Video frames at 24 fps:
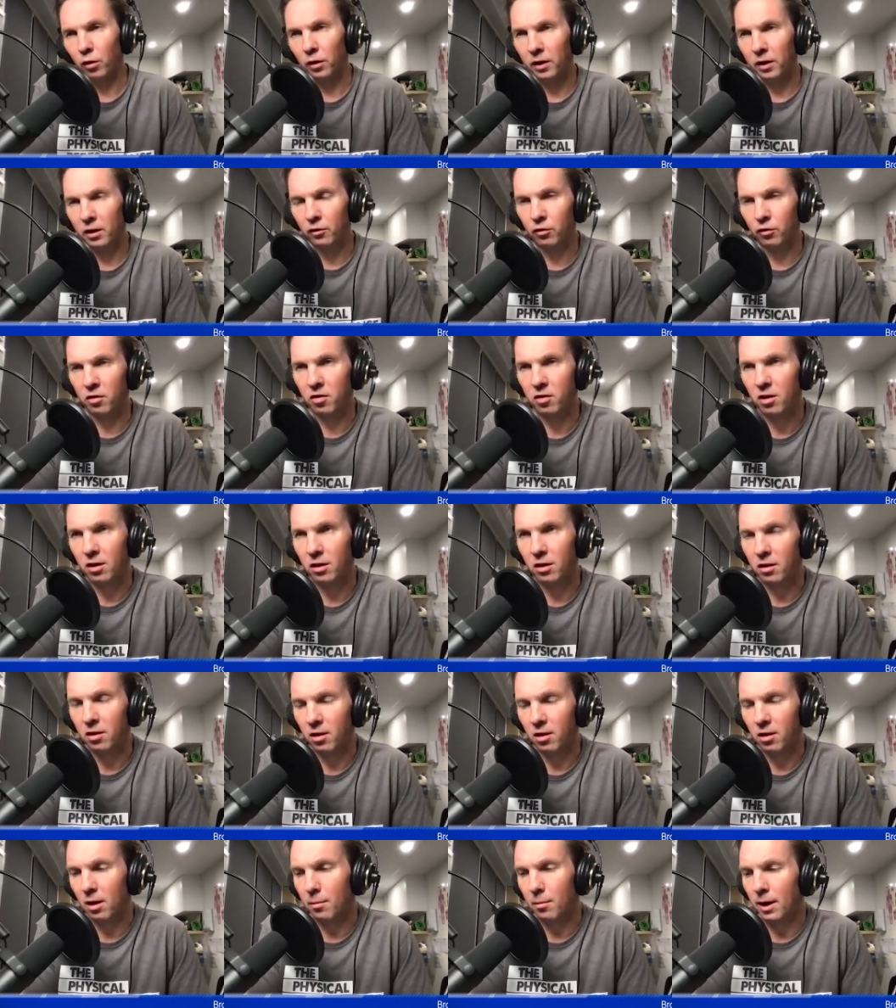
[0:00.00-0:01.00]
really interesting,
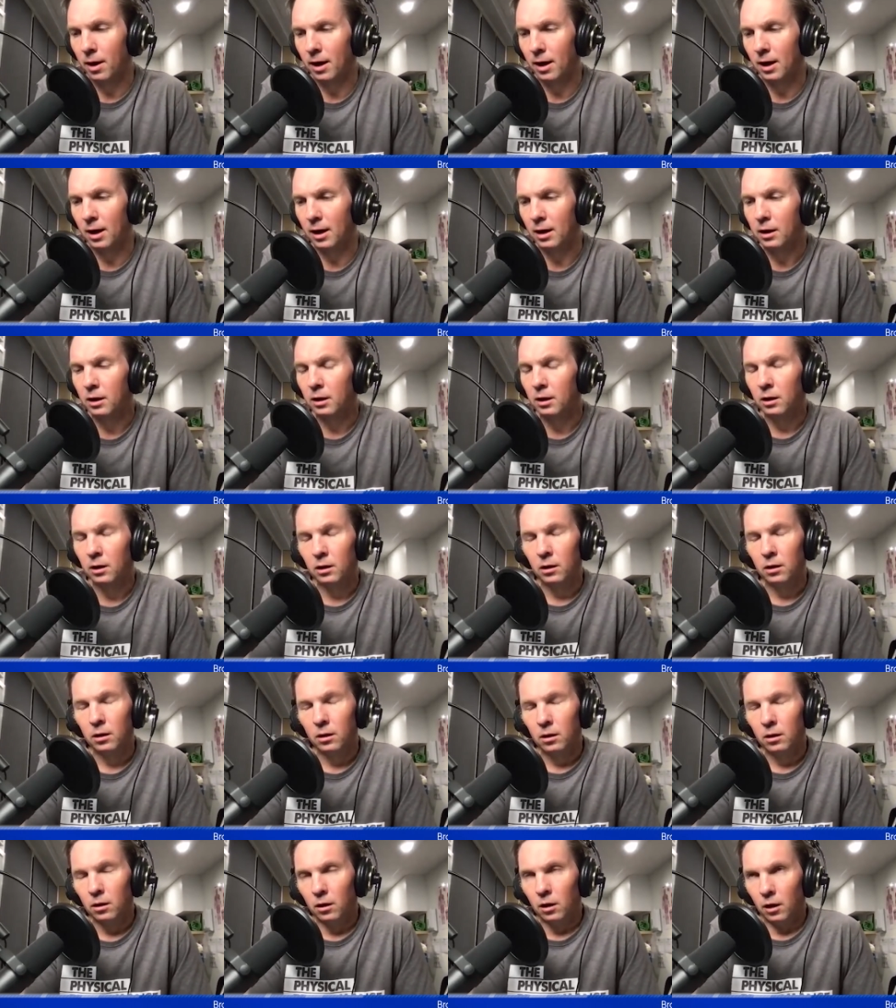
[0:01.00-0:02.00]
Sam.
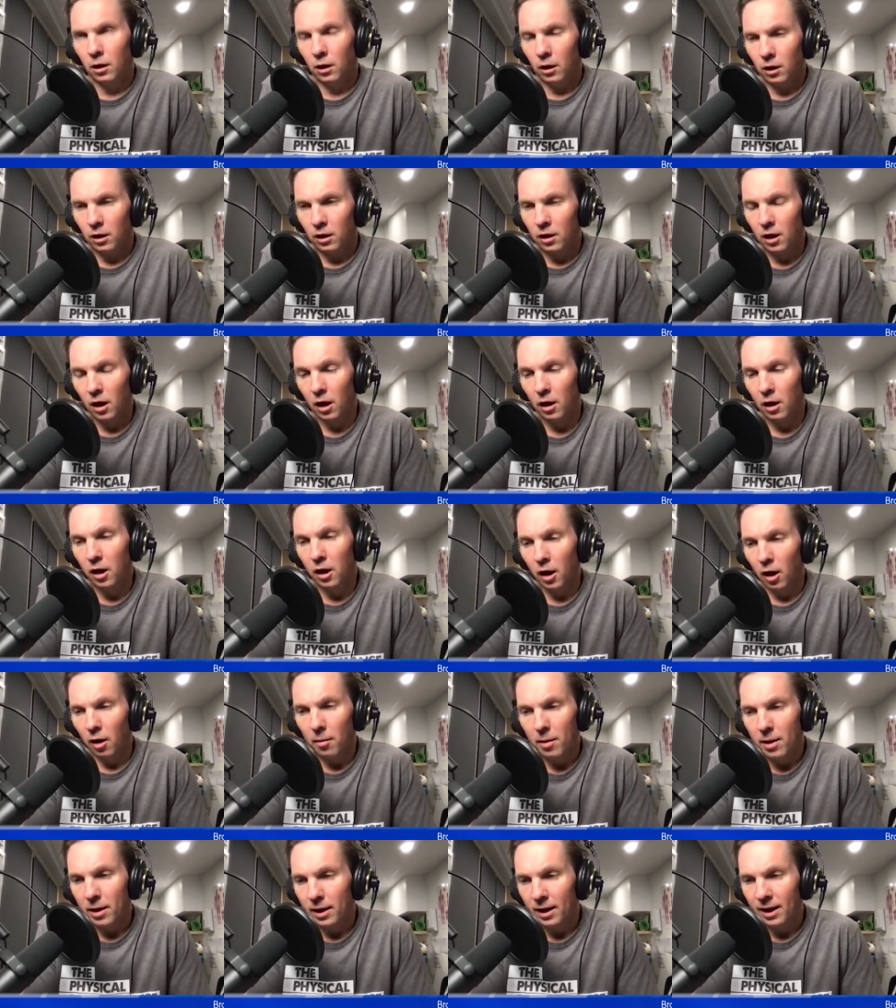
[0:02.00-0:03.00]
Yeah.
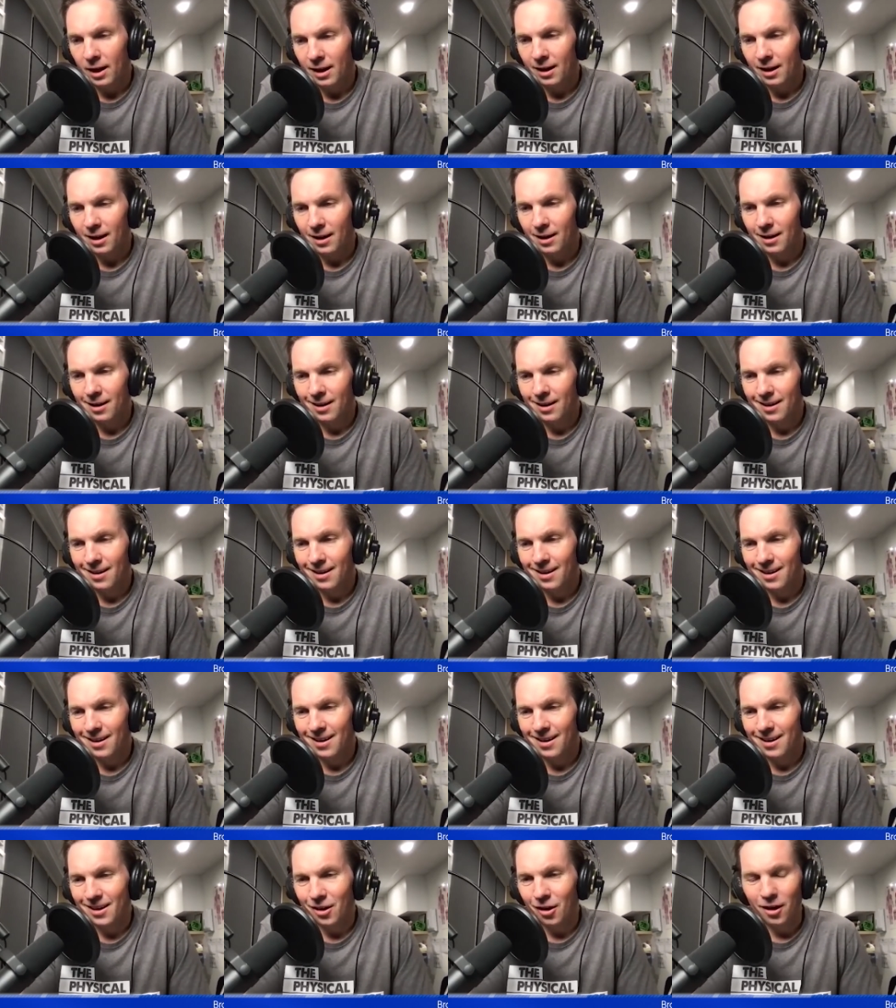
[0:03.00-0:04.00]
I mean,
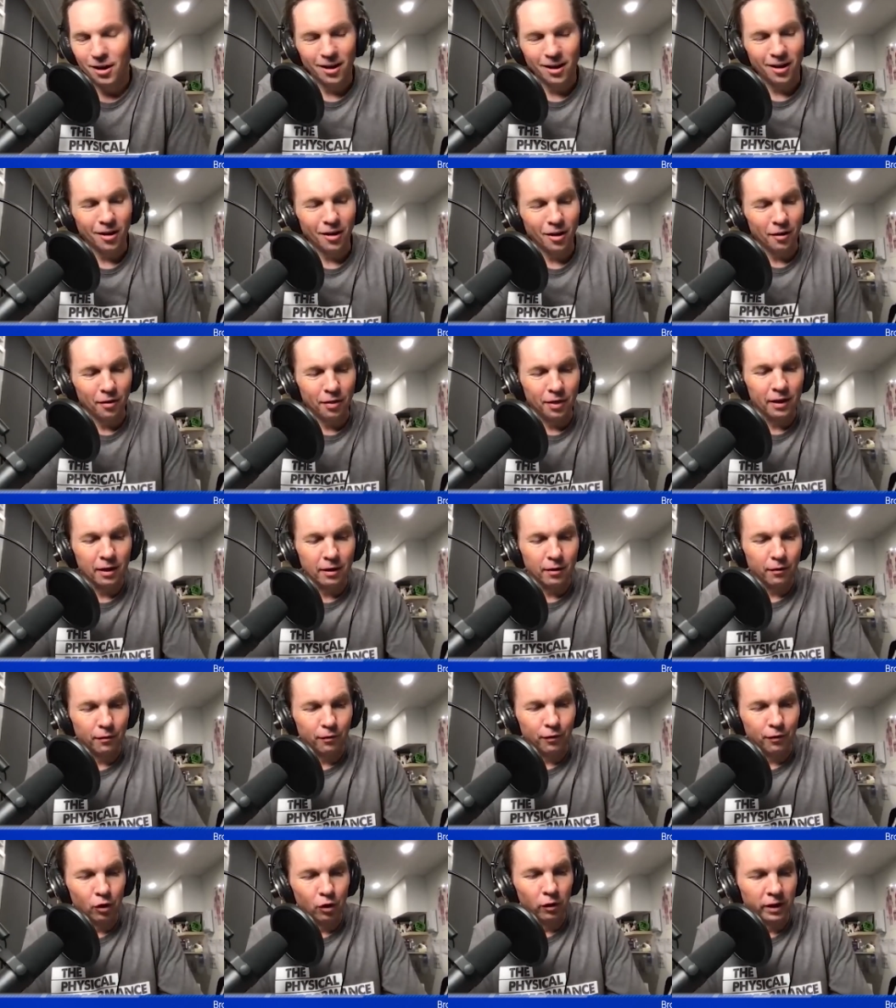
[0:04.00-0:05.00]
I
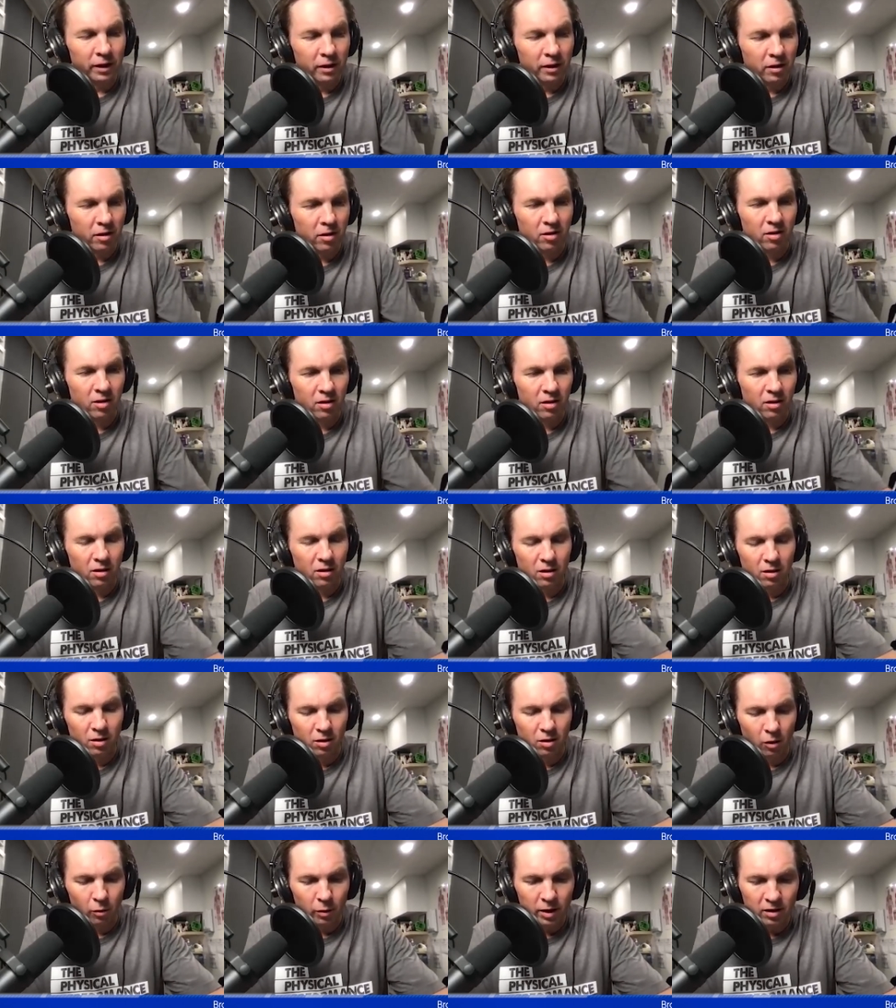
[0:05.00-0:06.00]
think fueling's
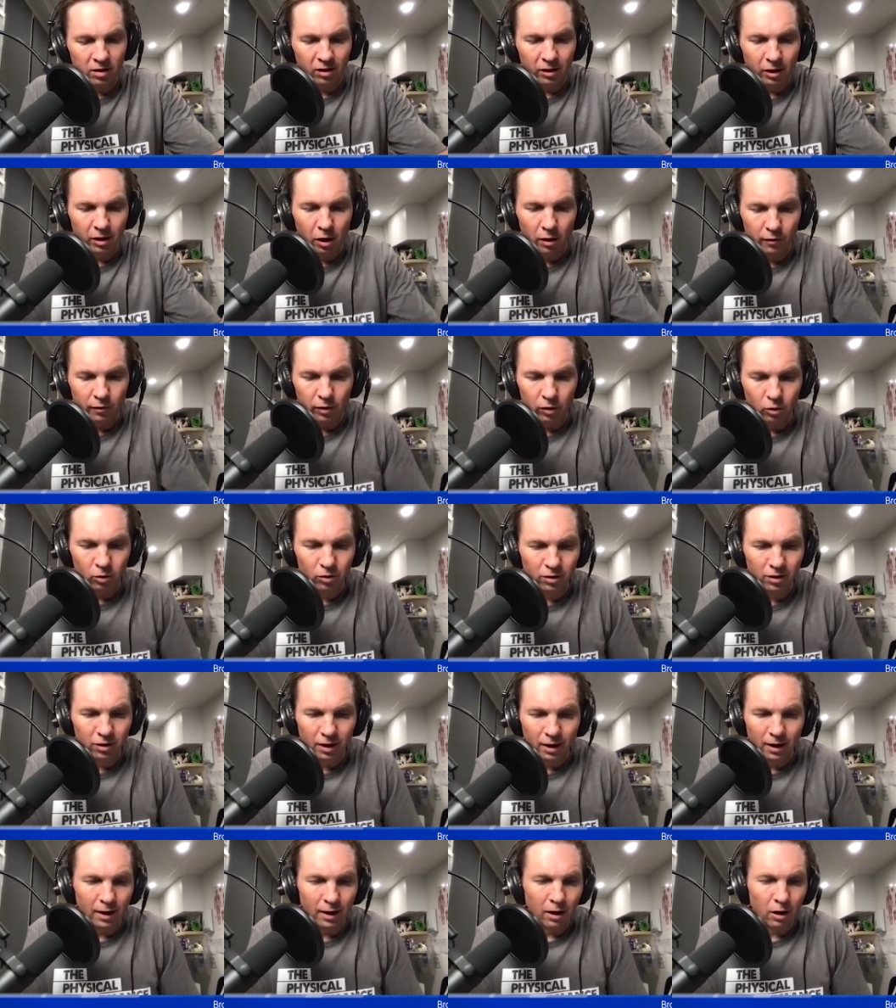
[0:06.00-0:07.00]
so easily
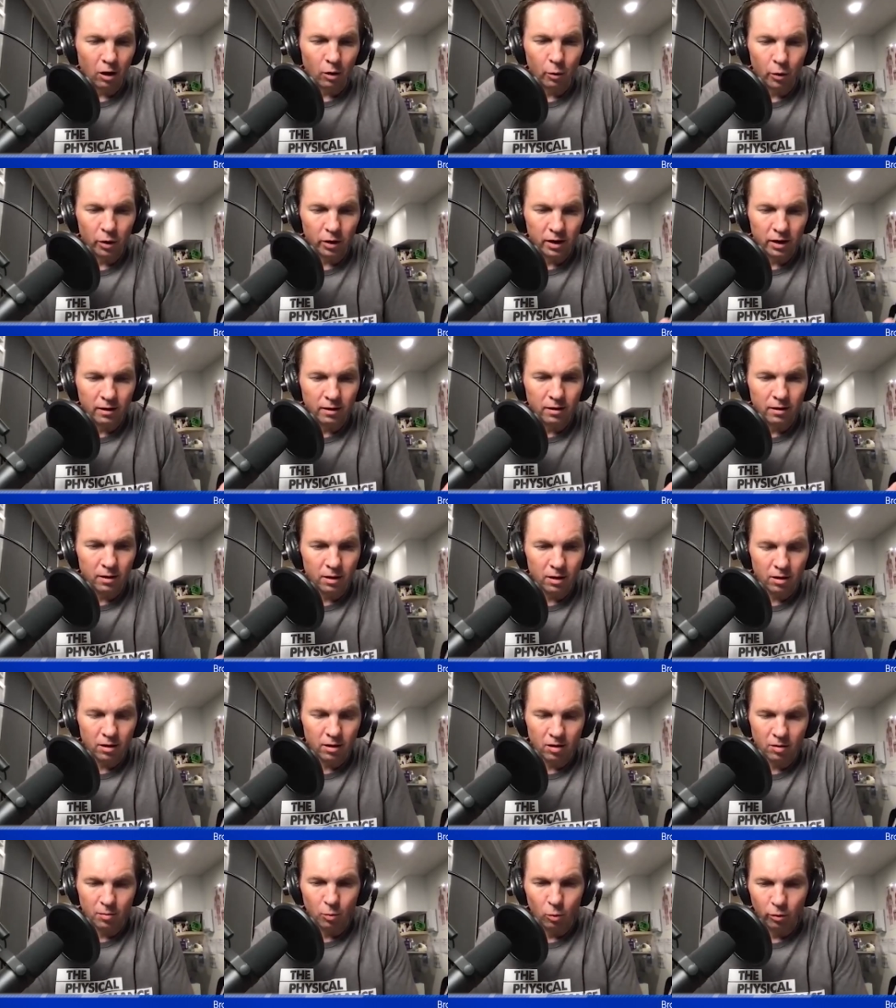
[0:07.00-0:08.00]
overlooked. I work
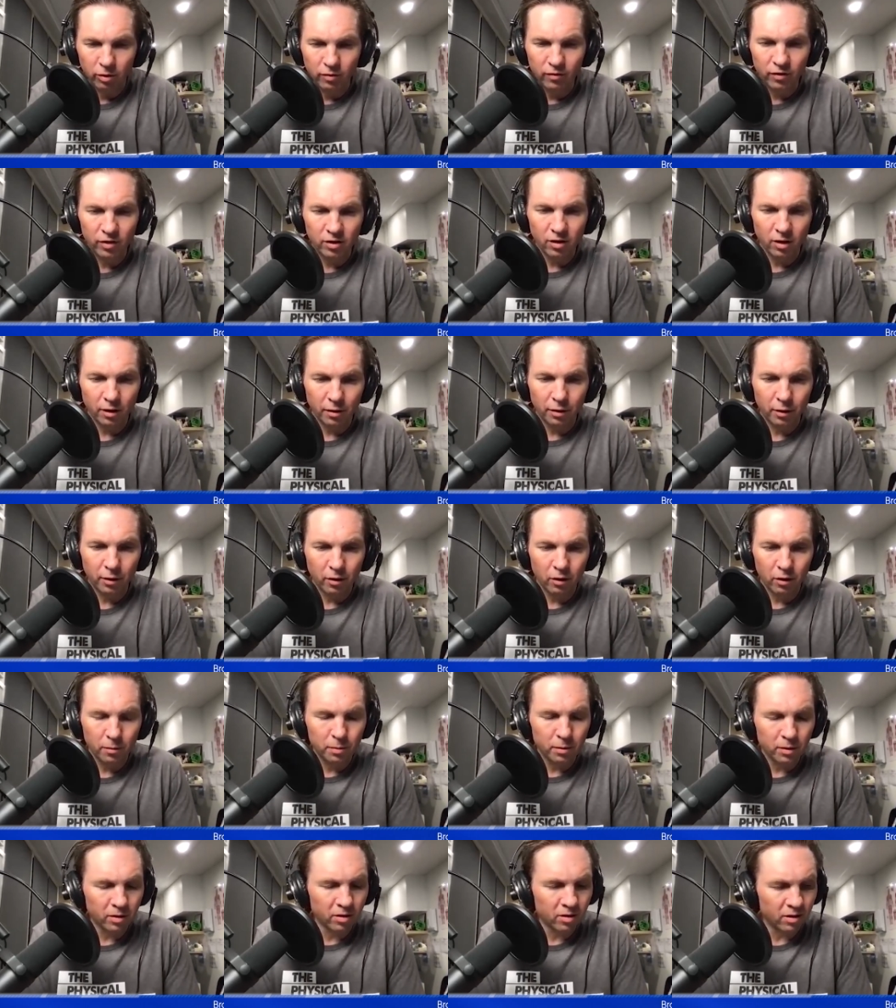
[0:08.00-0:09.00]
as a sports
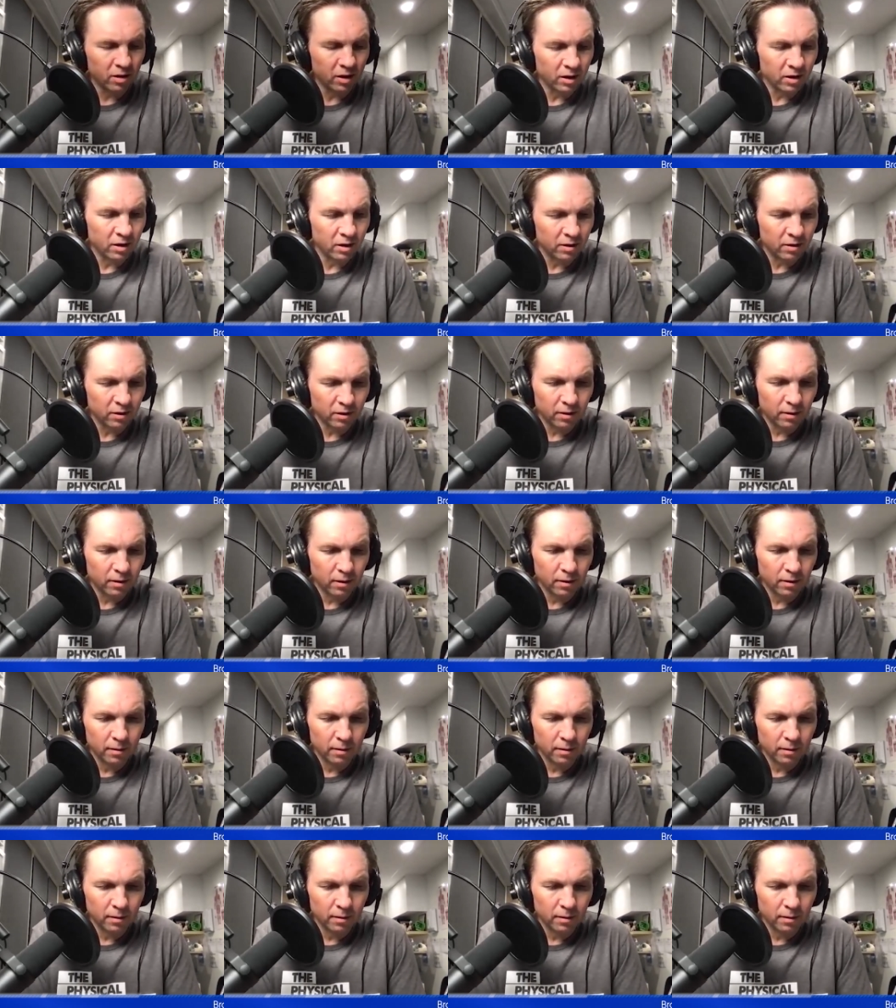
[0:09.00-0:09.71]
physiotherapist, and